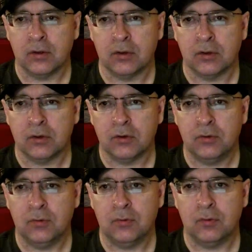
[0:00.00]
to
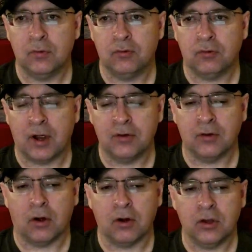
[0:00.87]
try to
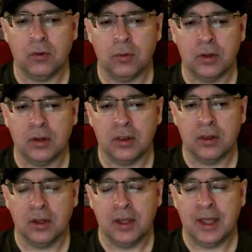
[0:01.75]
argue with
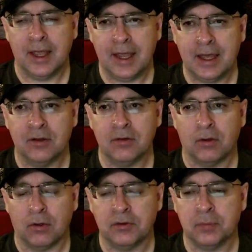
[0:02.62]
and
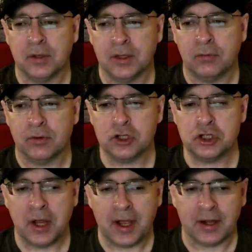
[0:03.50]
ultimately
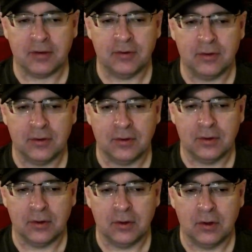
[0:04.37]
reject
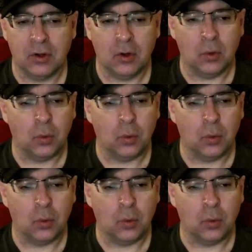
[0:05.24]
what you